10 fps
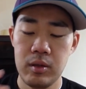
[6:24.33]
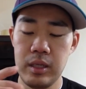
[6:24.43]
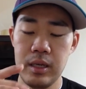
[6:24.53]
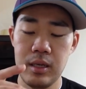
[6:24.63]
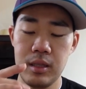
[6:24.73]
or
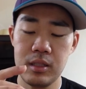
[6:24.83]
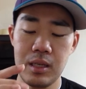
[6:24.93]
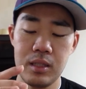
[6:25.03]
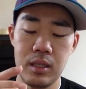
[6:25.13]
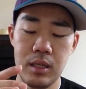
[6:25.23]

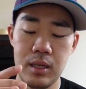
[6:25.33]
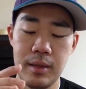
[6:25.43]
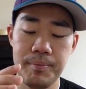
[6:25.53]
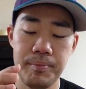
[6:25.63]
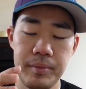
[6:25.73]

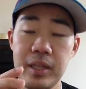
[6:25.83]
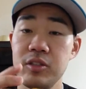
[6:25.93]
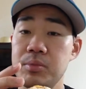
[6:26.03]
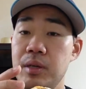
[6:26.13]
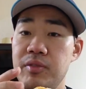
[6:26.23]
the
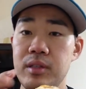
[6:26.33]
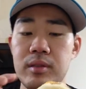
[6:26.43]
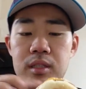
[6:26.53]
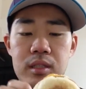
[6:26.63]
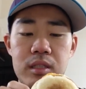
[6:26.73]
English muffin
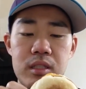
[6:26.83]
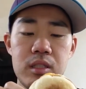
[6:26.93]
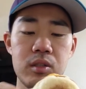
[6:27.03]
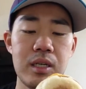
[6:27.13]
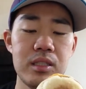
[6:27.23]
is
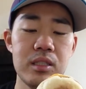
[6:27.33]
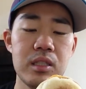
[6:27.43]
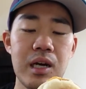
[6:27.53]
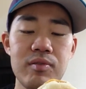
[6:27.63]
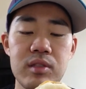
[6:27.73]
still nice and
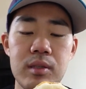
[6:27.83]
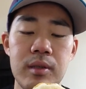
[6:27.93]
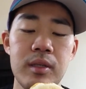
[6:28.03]
soft.